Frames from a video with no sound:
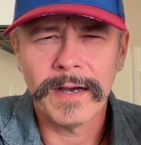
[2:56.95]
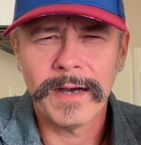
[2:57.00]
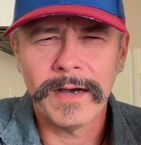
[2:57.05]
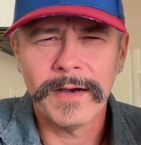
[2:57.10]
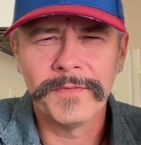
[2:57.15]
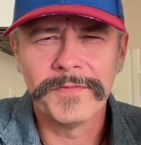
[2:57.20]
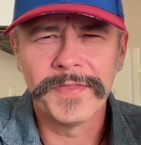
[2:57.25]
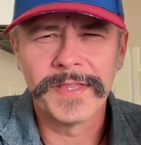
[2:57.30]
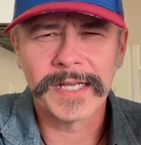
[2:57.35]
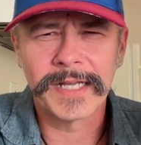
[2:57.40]

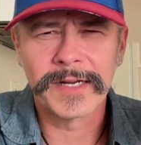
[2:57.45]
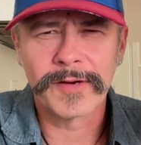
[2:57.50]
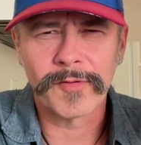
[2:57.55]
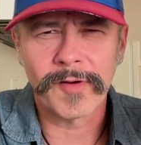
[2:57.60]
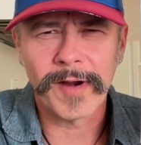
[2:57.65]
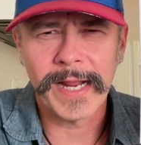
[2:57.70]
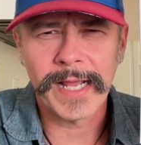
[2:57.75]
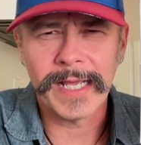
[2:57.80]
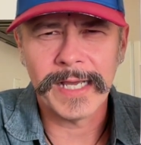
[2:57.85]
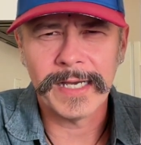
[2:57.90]
of the
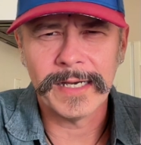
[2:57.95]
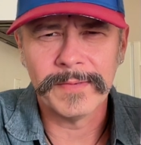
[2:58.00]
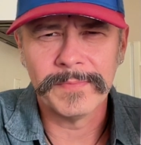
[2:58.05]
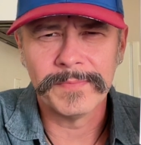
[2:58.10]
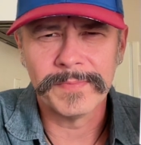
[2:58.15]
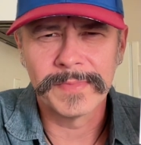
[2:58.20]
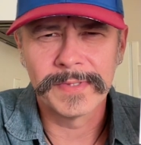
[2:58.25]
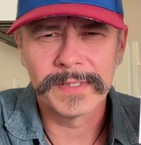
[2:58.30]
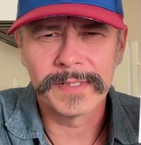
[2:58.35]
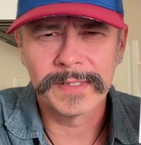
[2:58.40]

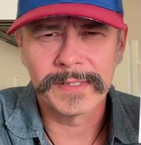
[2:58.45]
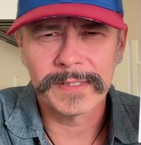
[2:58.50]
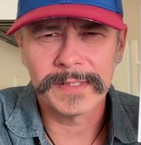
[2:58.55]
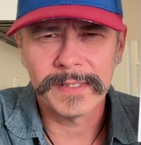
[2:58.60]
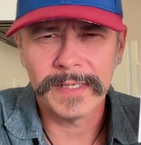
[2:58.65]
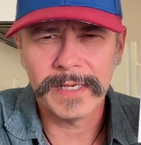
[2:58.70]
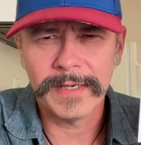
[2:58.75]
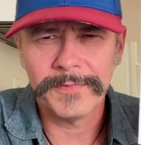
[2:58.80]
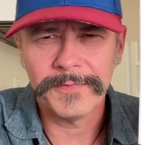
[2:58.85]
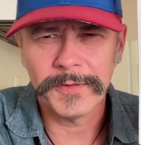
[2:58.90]
grams
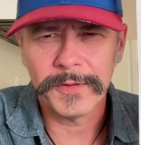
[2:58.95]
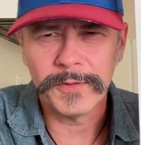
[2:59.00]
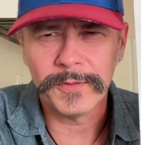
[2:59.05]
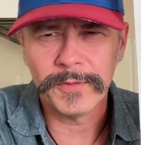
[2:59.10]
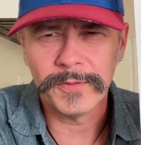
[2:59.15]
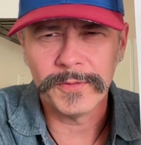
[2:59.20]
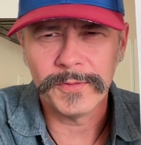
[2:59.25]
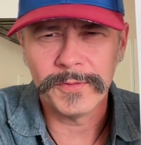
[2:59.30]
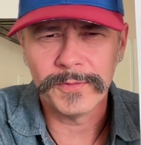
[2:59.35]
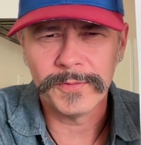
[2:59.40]
if
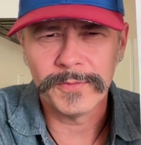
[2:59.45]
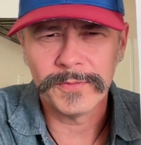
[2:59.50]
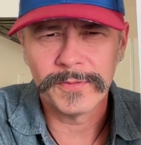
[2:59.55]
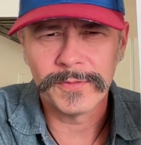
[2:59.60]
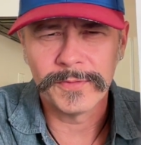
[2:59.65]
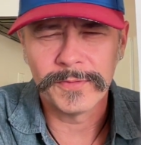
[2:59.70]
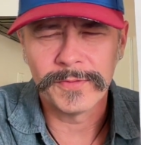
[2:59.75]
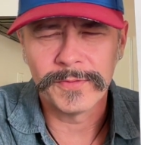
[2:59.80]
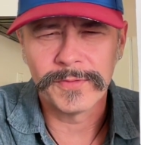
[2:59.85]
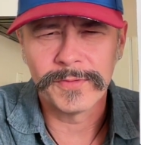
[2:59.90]

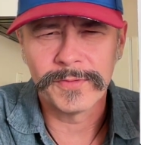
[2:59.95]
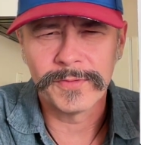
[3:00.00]
you